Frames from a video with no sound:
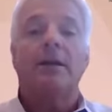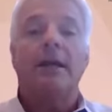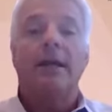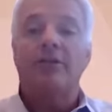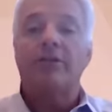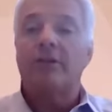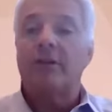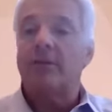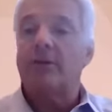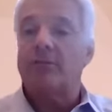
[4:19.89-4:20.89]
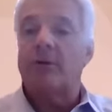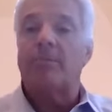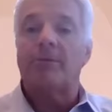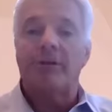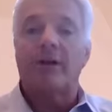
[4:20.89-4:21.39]
agent that is
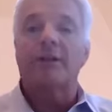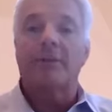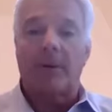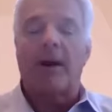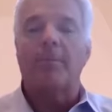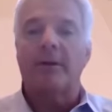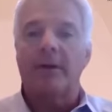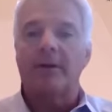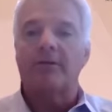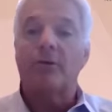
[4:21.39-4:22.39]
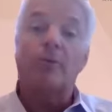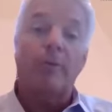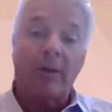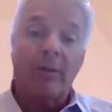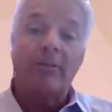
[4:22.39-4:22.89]
representing the property. So
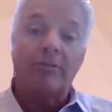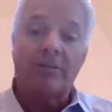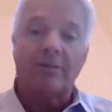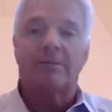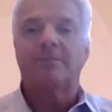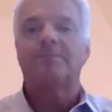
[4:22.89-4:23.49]
great question.